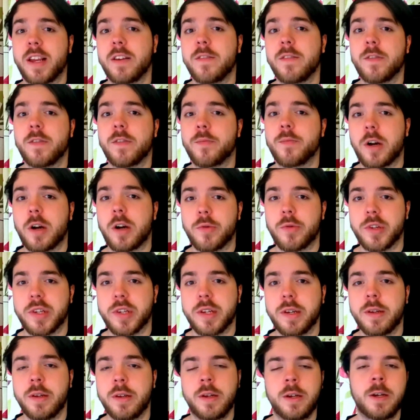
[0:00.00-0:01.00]
of your browser.
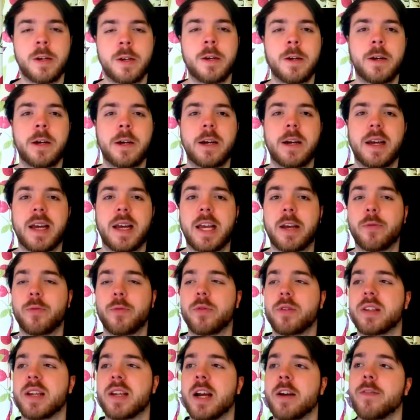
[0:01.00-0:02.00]
It will
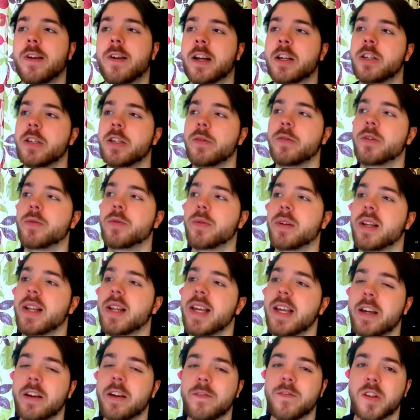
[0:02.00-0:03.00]
direct you to a
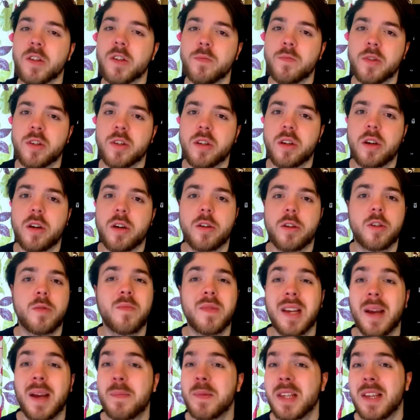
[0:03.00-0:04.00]
link of some sort,
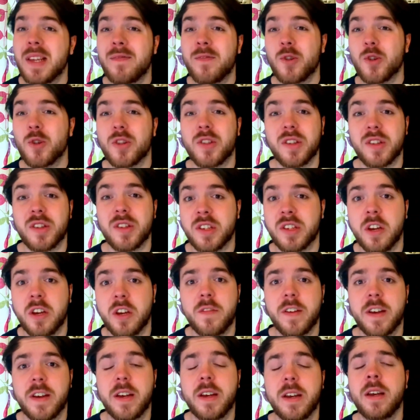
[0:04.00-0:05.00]
sometimes even just a
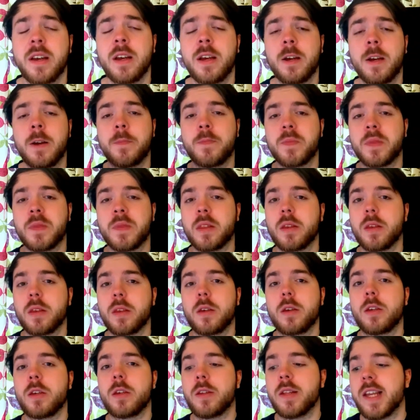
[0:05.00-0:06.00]
survey.
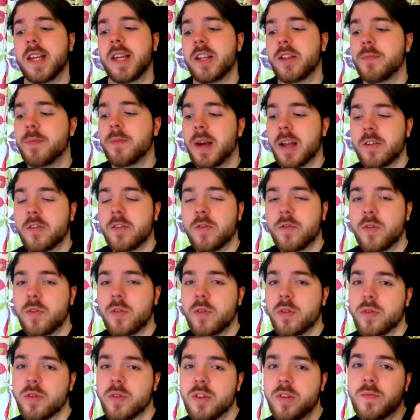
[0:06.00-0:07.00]
You need a
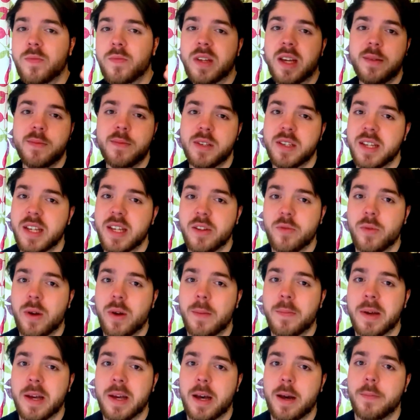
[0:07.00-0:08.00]
microphone, sometimes you need a
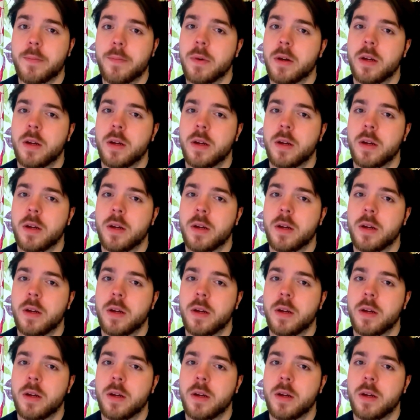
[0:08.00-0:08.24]
webcam,